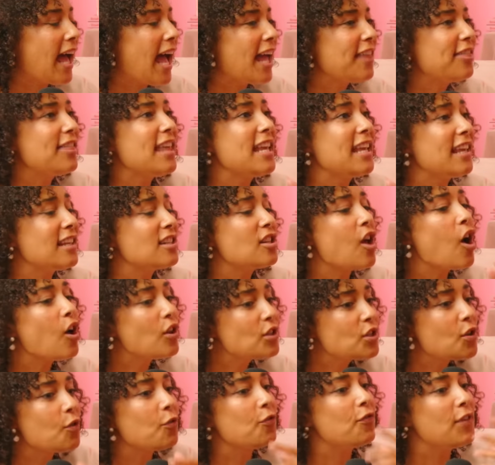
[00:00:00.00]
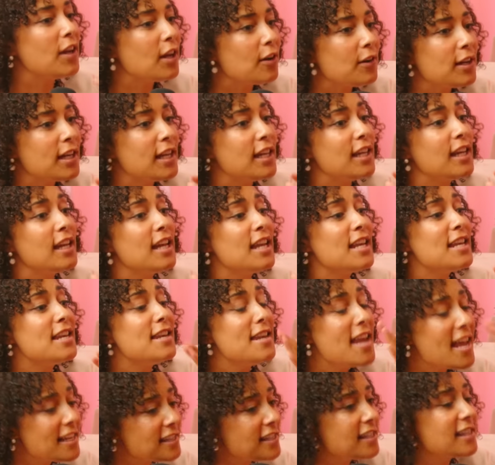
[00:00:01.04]
I think it's also very
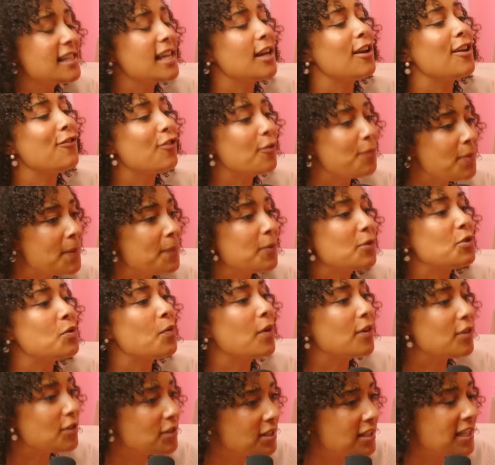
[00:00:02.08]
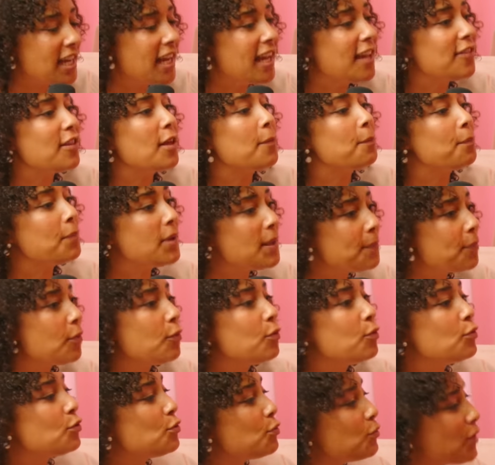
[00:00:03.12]
necessary for people to understand that people
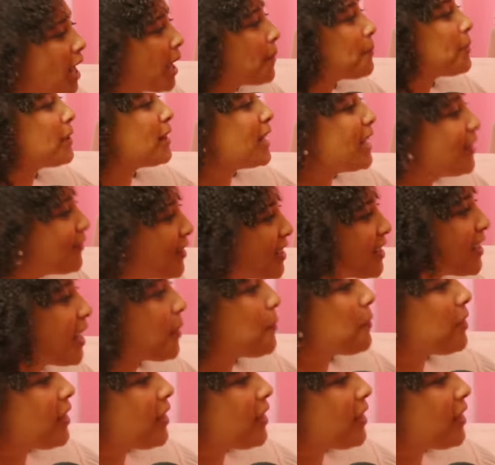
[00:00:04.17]
who do not believe the same